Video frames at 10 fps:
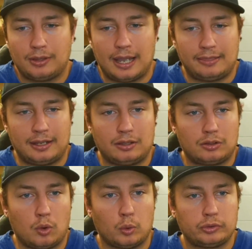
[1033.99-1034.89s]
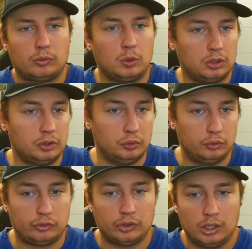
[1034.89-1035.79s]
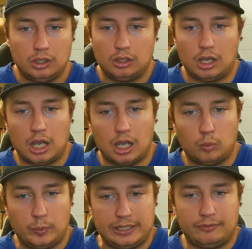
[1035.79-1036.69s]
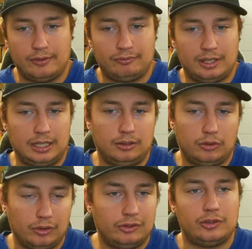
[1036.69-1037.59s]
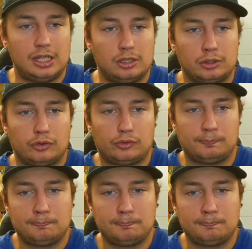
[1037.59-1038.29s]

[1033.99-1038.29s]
I think the Colts will lose week 15 to the Steelers.